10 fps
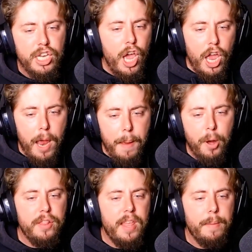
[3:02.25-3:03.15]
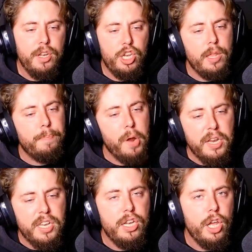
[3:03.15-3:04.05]
and put them into the
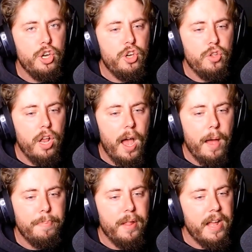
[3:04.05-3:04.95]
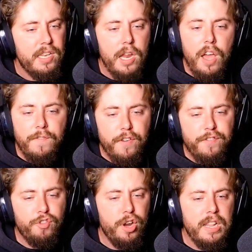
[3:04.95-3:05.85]
prison industrial complex for
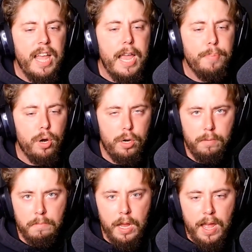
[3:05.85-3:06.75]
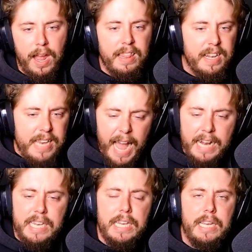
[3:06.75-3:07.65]
free labor. The
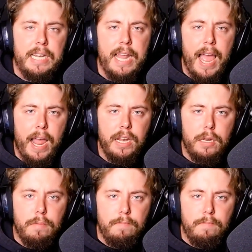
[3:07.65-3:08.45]
taxes need to end.